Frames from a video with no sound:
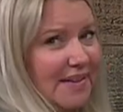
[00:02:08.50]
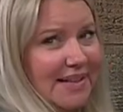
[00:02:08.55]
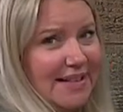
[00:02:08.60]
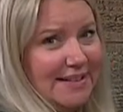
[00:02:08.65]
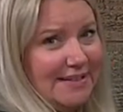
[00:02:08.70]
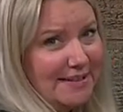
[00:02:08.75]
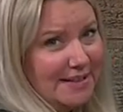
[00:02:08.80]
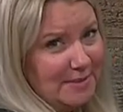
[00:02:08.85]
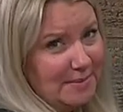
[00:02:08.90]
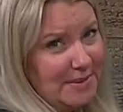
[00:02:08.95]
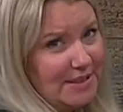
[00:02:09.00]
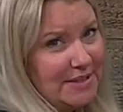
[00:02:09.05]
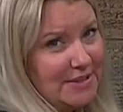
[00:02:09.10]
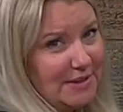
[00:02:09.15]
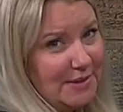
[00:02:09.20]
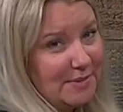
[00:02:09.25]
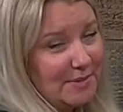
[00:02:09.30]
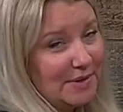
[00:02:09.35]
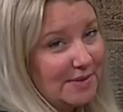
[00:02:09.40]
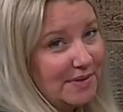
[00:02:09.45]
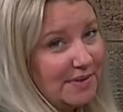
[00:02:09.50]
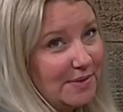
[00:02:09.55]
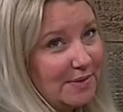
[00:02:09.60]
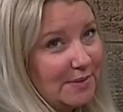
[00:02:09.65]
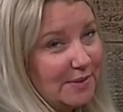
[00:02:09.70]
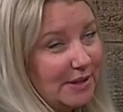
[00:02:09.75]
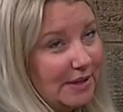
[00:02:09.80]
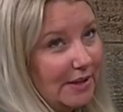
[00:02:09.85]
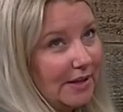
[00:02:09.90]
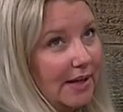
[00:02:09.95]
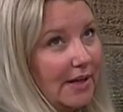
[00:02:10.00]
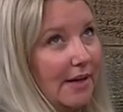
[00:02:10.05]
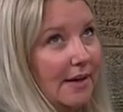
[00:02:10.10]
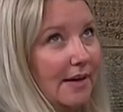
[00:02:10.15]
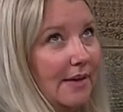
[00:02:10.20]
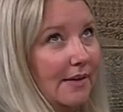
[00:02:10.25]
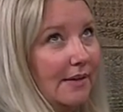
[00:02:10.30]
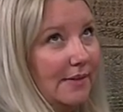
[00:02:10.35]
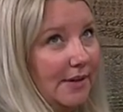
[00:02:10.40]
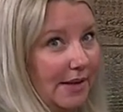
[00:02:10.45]
He's gonna be doing most of the work,
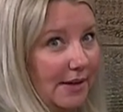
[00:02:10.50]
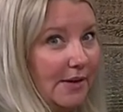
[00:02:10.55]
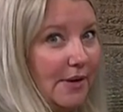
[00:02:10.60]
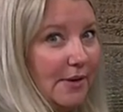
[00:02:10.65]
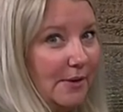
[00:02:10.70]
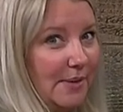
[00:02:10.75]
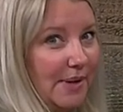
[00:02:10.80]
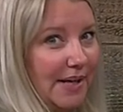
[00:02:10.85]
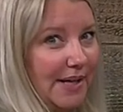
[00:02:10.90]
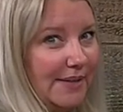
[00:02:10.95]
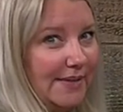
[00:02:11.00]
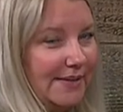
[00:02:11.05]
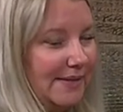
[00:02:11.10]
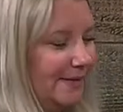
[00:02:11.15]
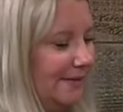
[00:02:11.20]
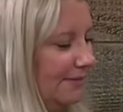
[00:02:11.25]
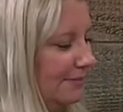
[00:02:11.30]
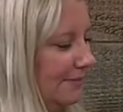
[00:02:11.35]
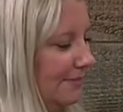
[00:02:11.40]
like always.